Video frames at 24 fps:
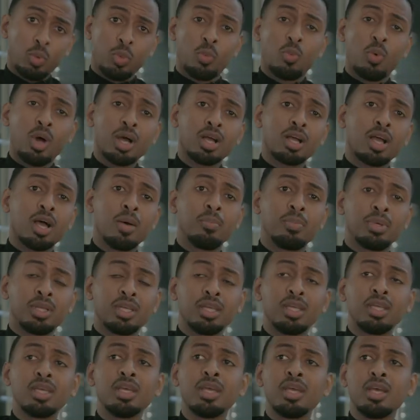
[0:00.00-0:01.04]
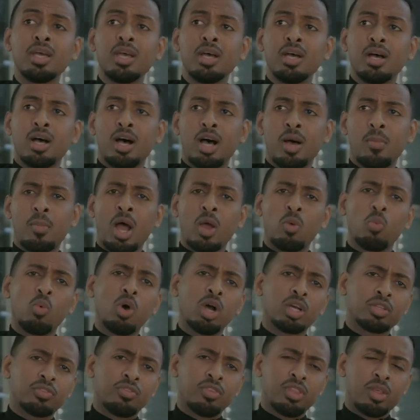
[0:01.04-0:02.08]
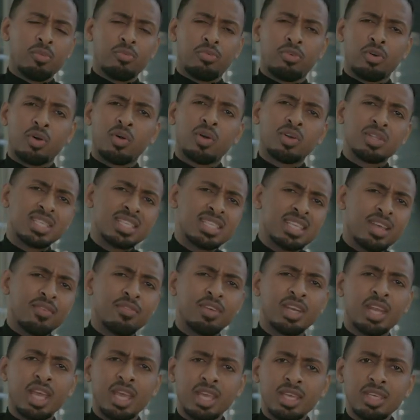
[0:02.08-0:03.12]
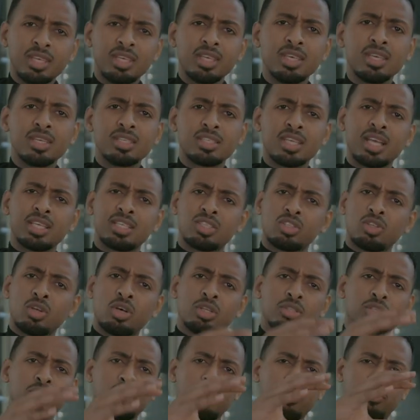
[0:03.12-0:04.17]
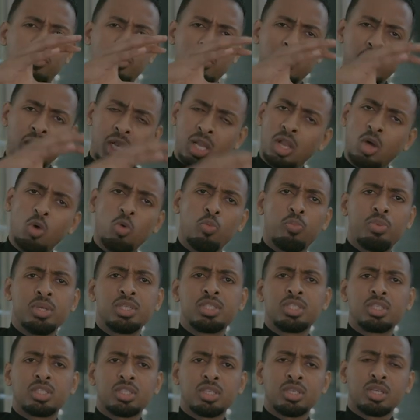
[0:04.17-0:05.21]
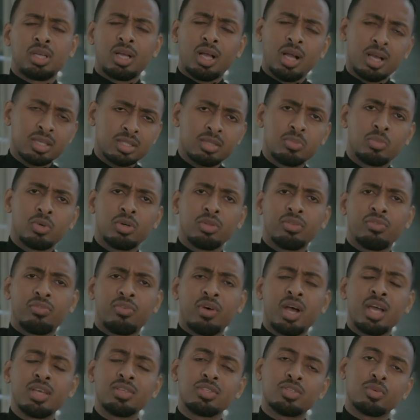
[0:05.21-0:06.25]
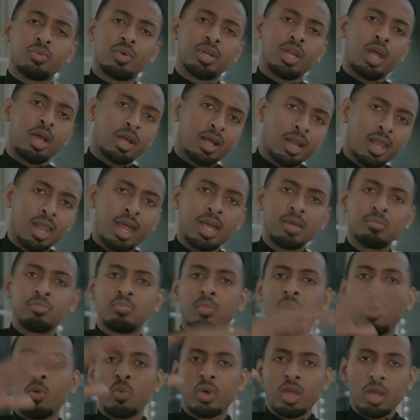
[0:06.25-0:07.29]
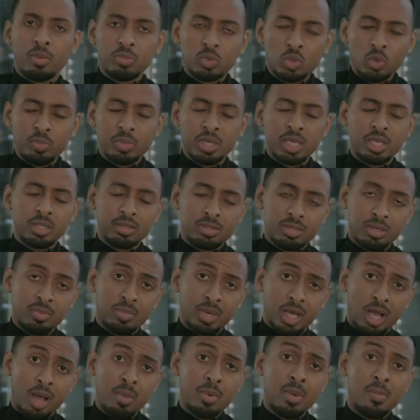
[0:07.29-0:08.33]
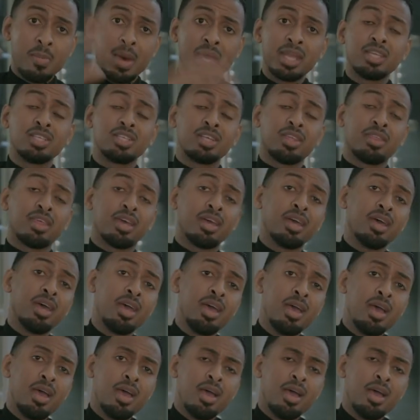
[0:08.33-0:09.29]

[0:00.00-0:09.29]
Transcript: with one company. I worked for them for around 7-8 years. I started off from a low position, a customer advisor, and I climbed my way up to become a manager there.